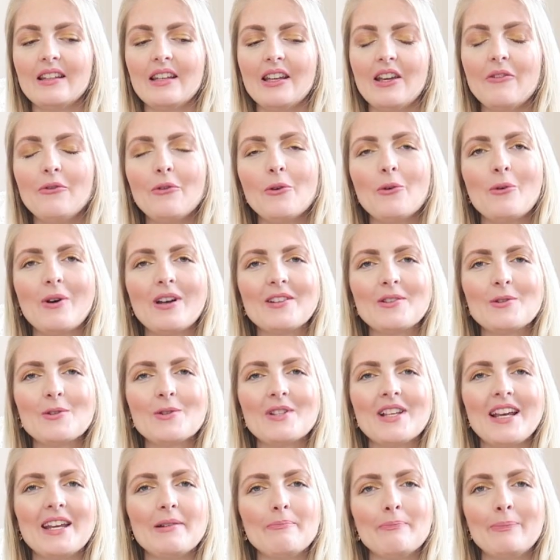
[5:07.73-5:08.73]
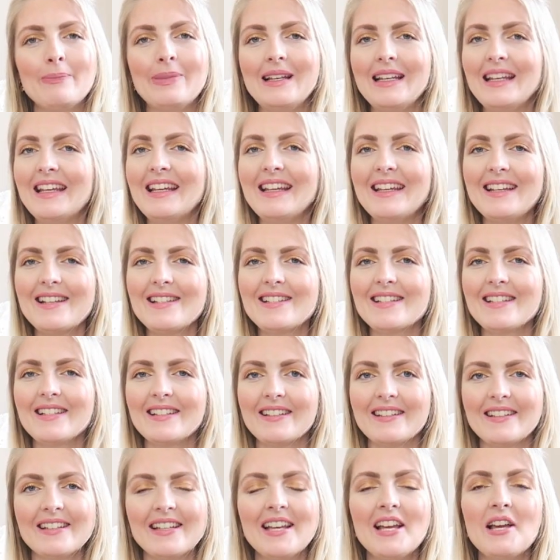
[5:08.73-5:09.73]
If you want to say please,
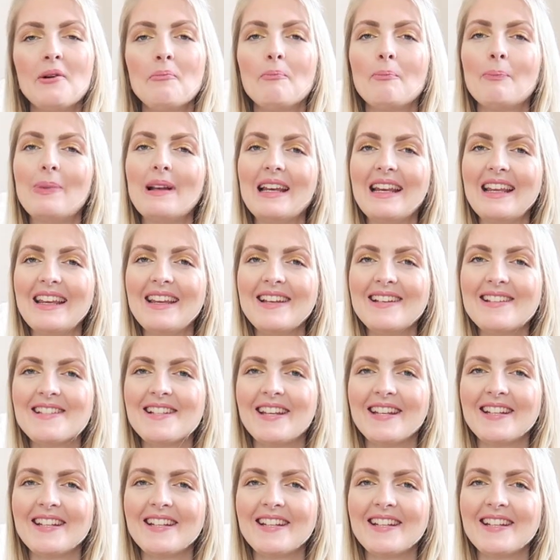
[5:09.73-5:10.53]
please